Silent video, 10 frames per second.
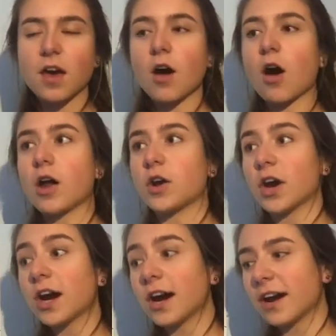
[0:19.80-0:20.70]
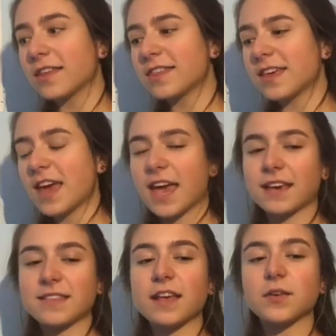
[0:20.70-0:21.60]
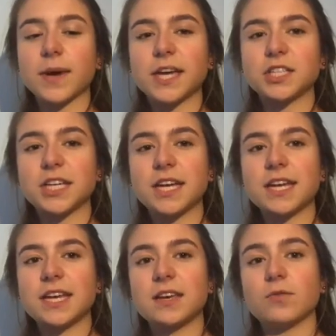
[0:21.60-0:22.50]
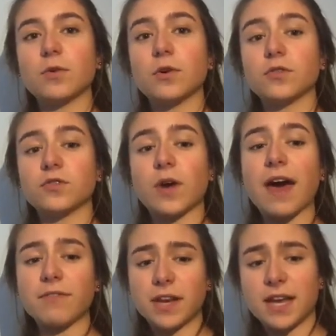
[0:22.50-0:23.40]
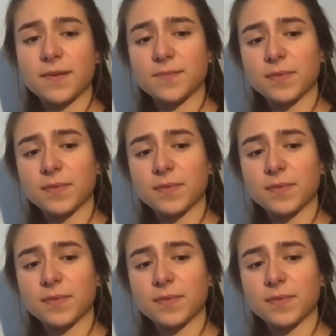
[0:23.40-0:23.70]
On Earth, acceleration equals gravity